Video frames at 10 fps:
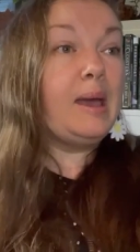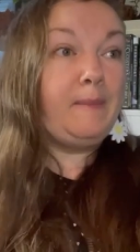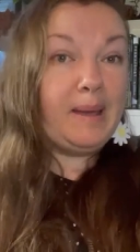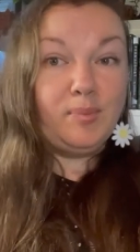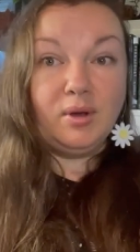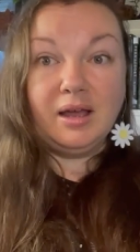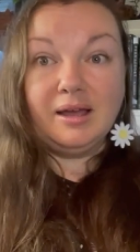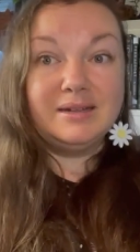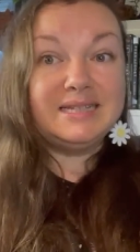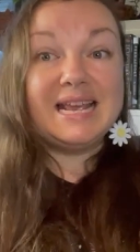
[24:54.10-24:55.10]
people
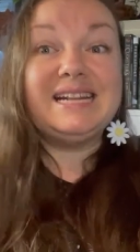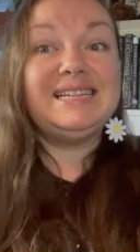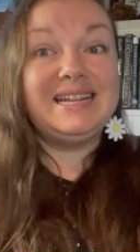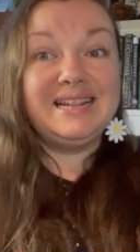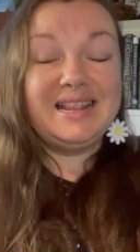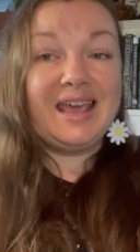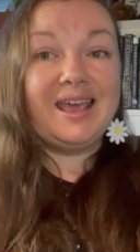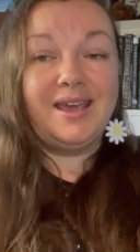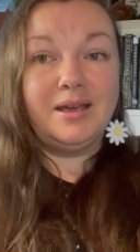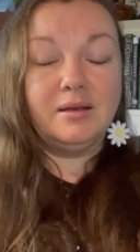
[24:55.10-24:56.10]
send in
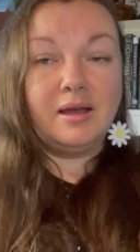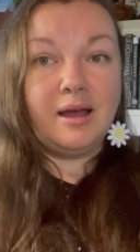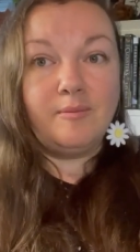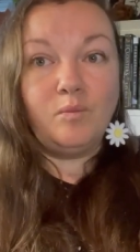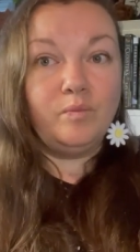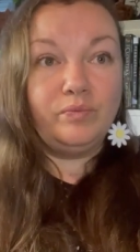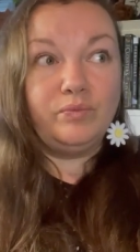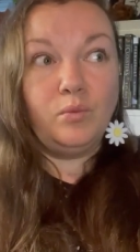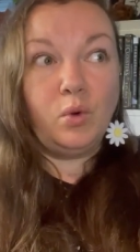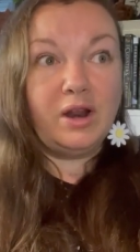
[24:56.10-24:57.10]
their um,
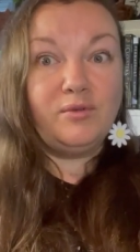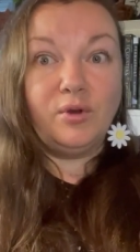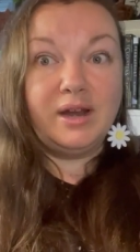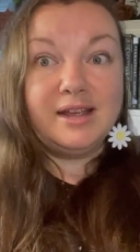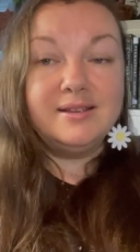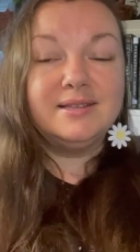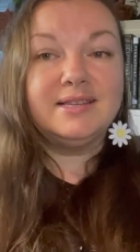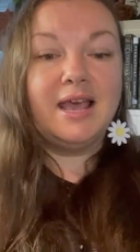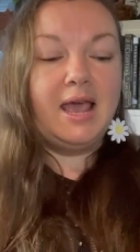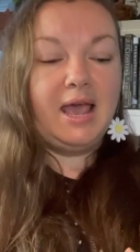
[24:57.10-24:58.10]
whatever it is
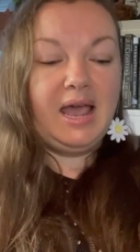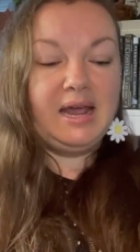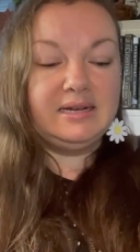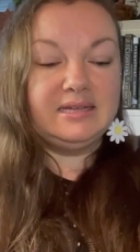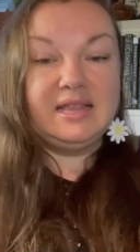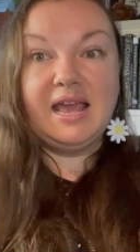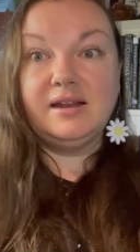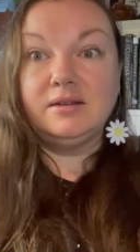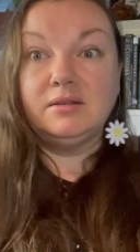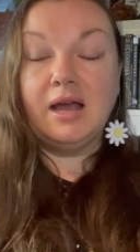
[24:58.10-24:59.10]
and
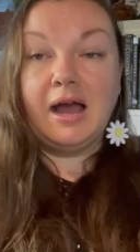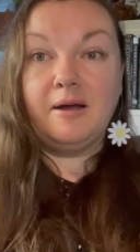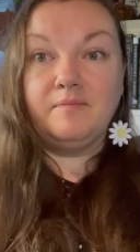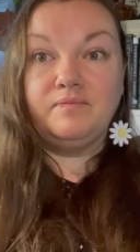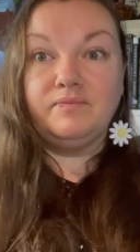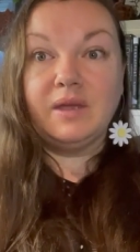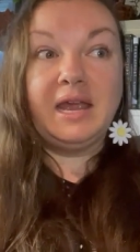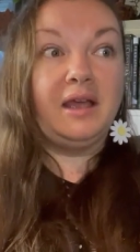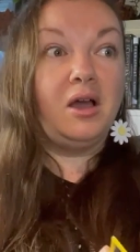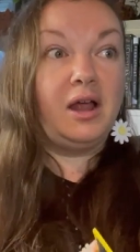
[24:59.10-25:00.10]
then um,
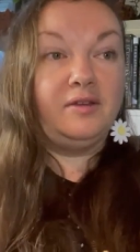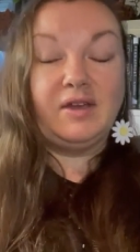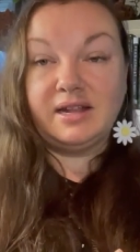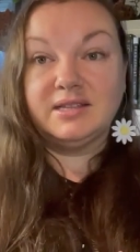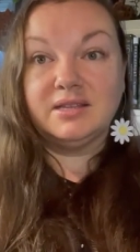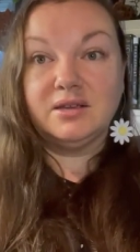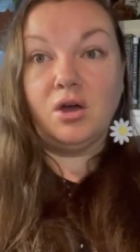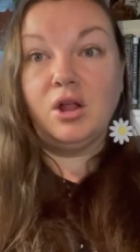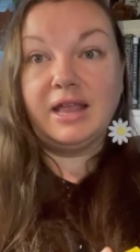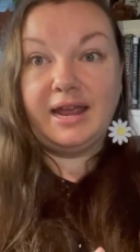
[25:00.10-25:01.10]
it kind of gets
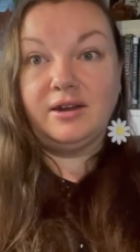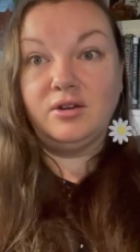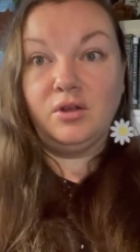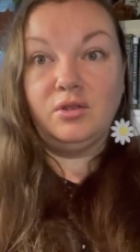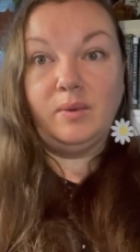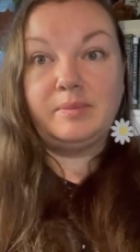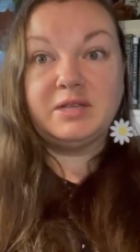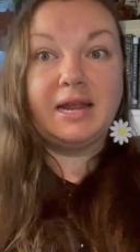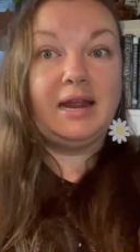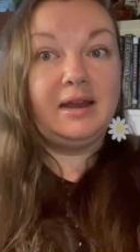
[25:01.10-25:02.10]
collated on the
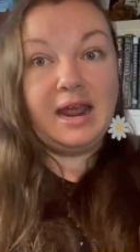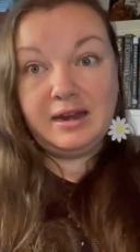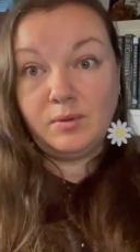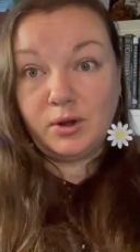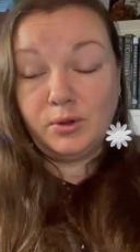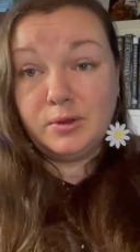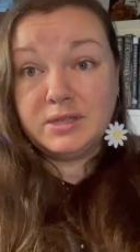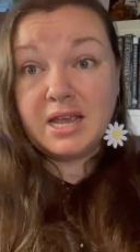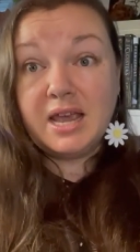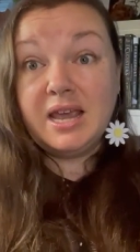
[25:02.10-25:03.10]
website and anyone
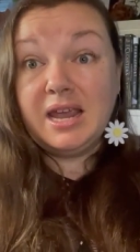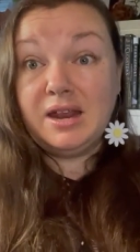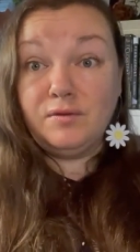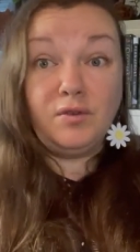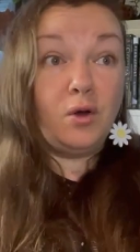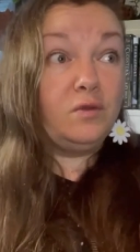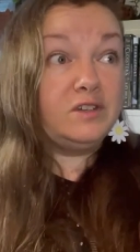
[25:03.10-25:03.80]
who's involved